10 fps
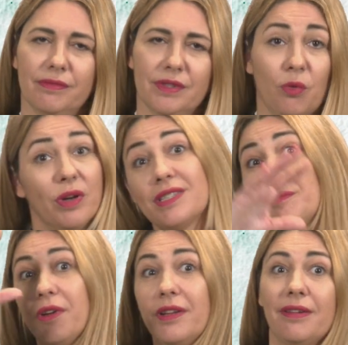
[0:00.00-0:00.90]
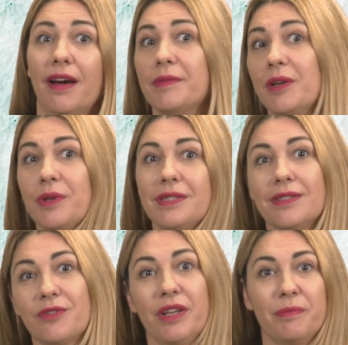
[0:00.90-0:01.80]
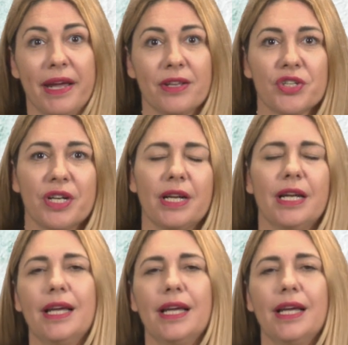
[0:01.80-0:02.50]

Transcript: So once upon a time there was this great manager,